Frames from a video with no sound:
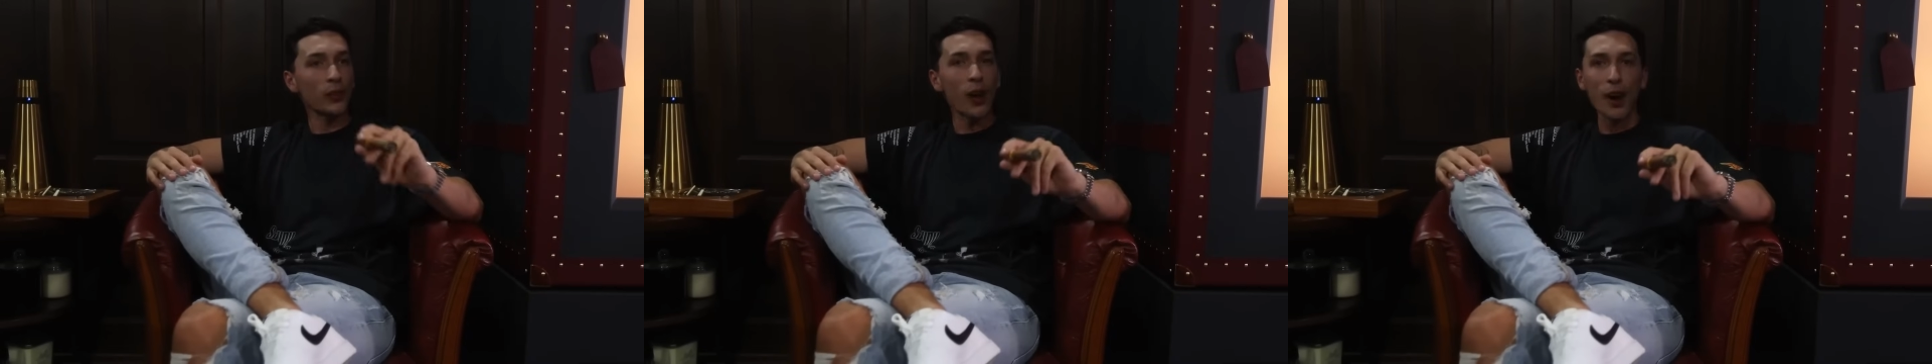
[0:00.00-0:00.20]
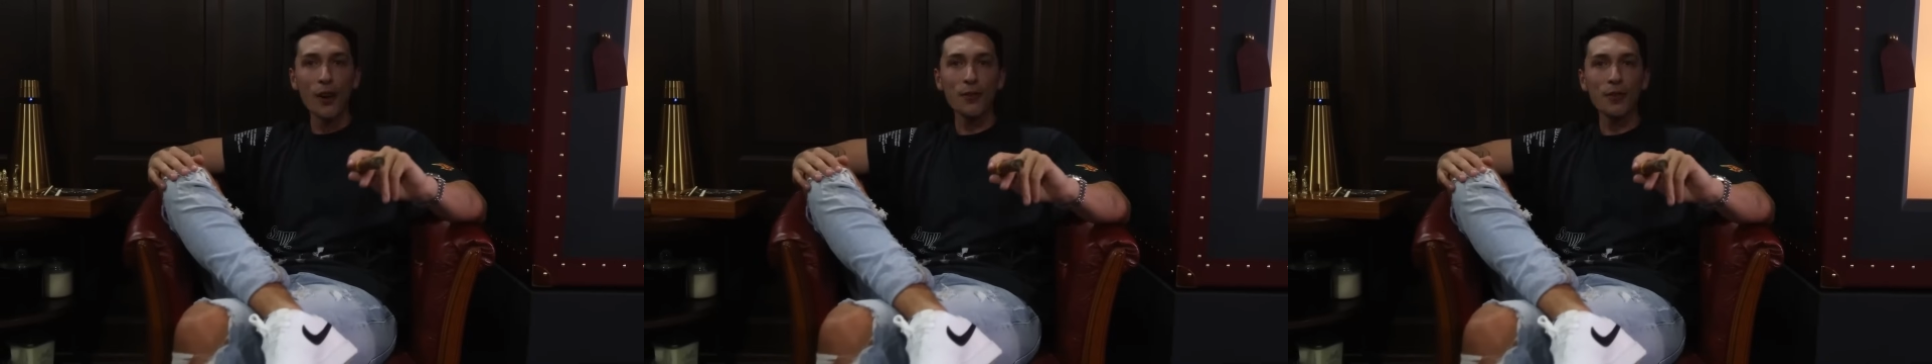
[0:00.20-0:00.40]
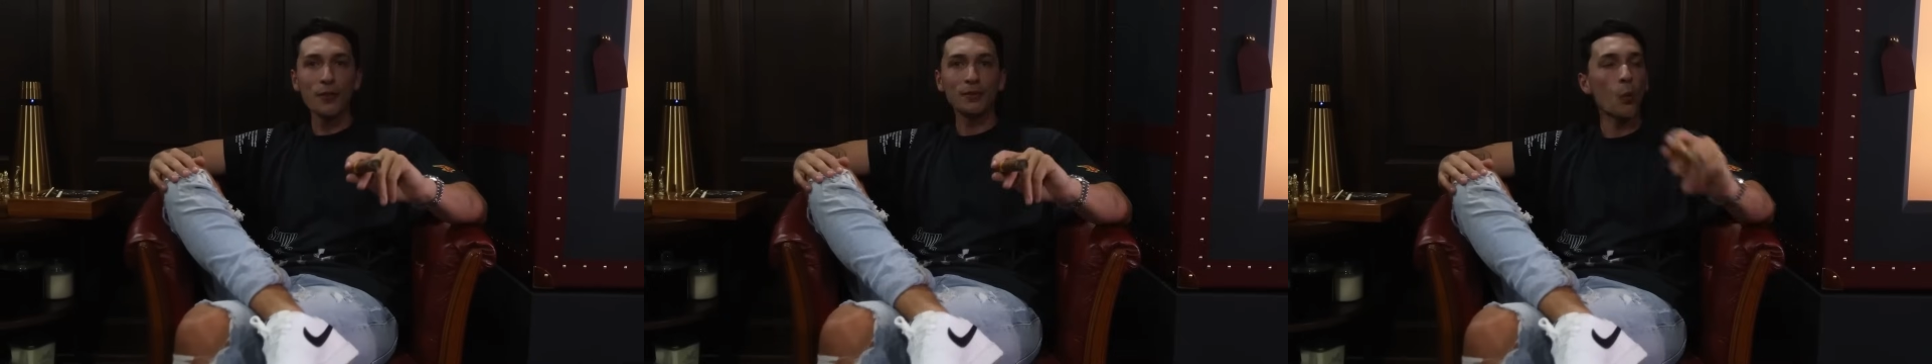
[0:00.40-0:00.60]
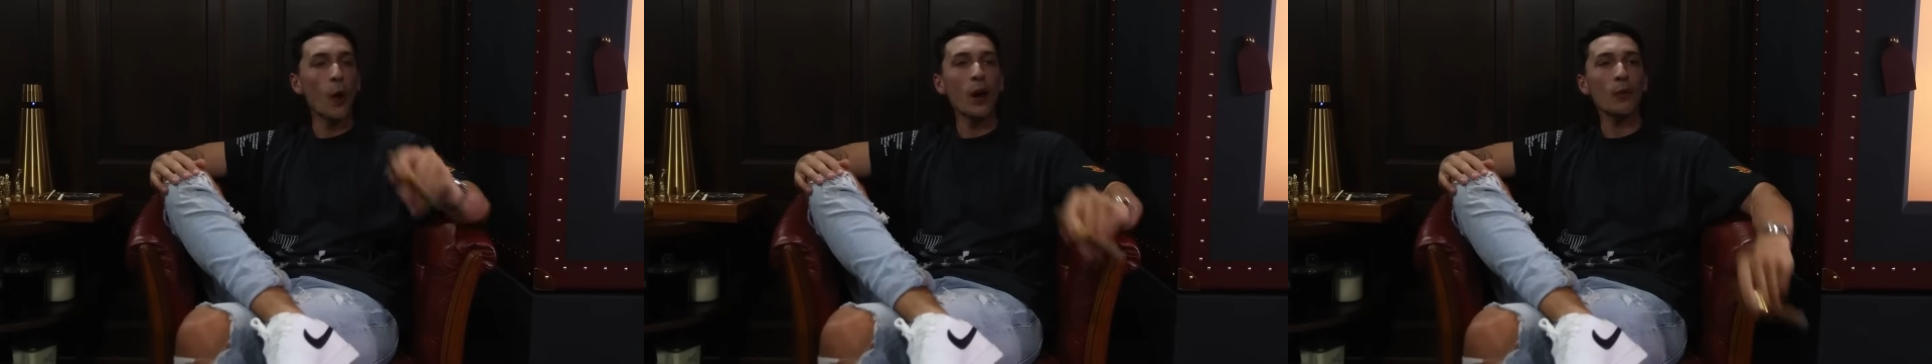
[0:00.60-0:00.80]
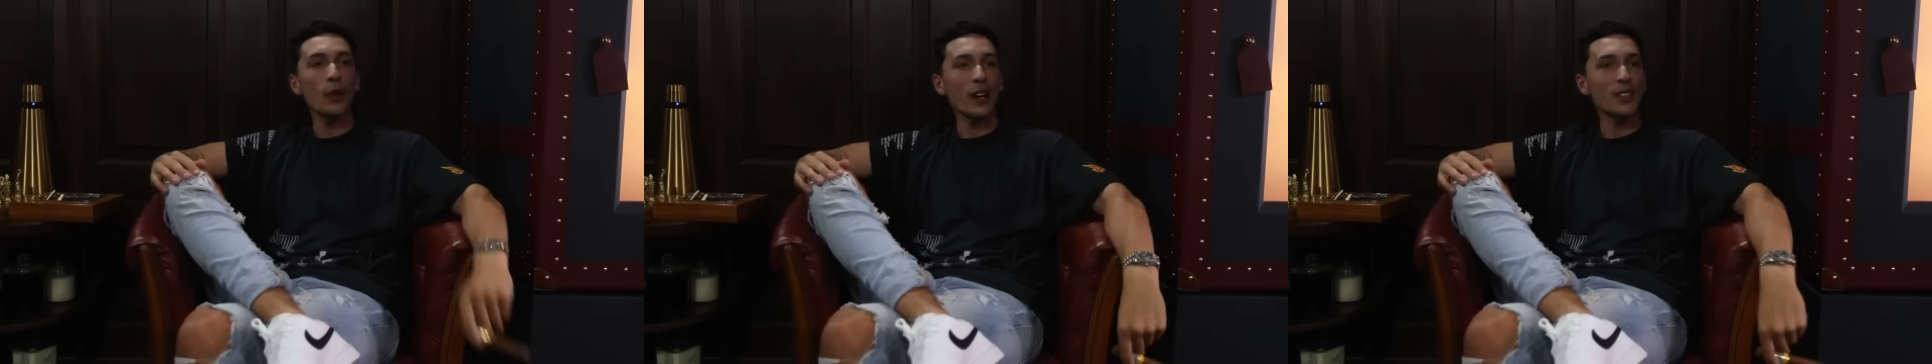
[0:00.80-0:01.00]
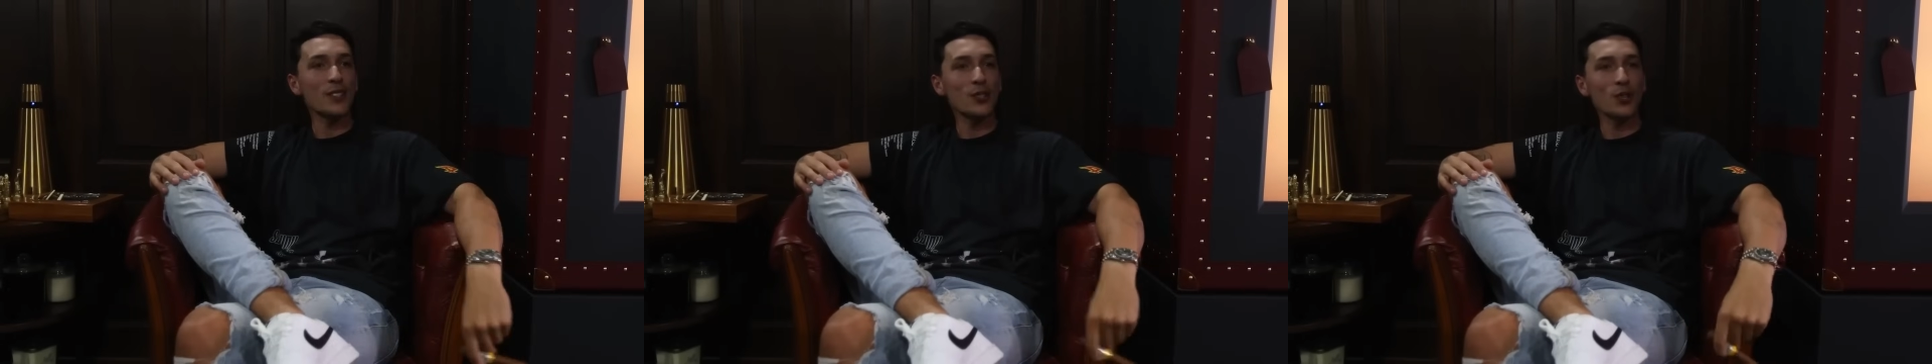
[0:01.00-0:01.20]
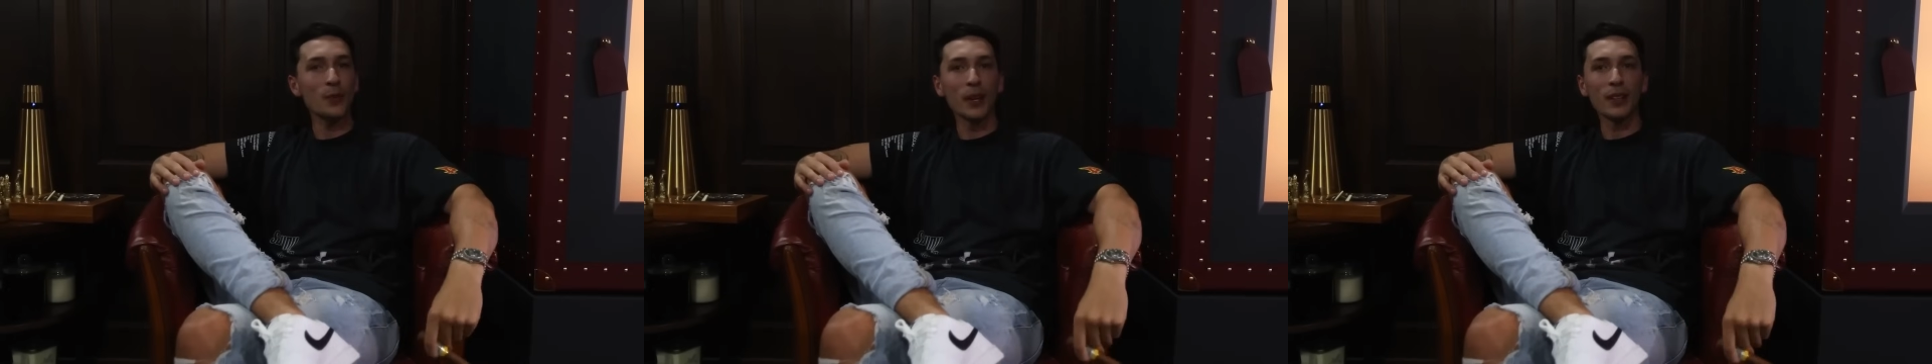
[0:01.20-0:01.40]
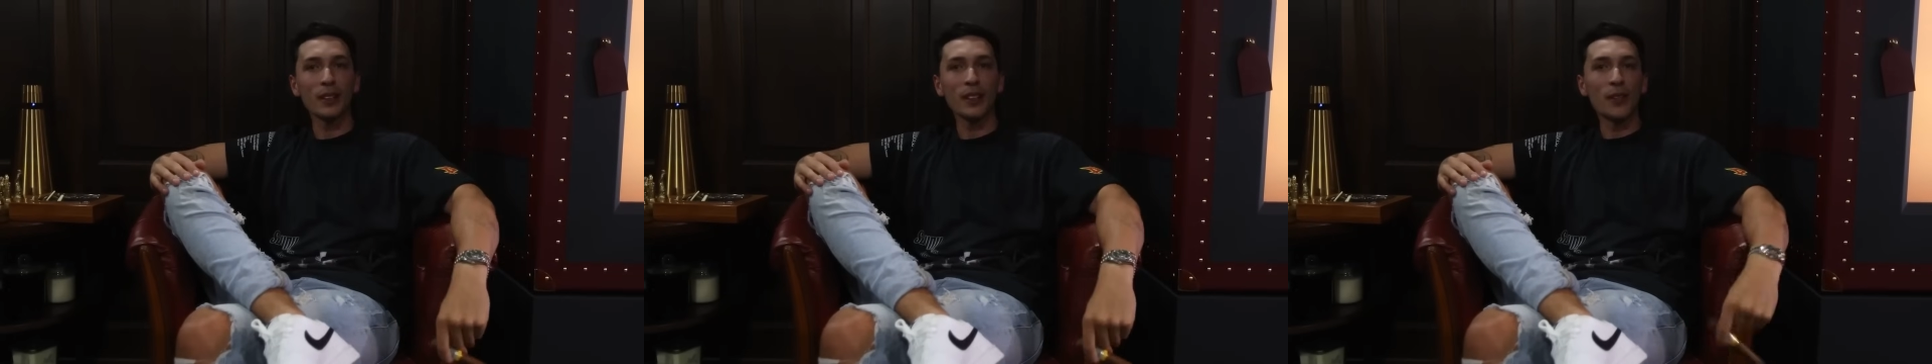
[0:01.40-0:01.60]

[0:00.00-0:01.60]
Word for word: love, why would I consume it?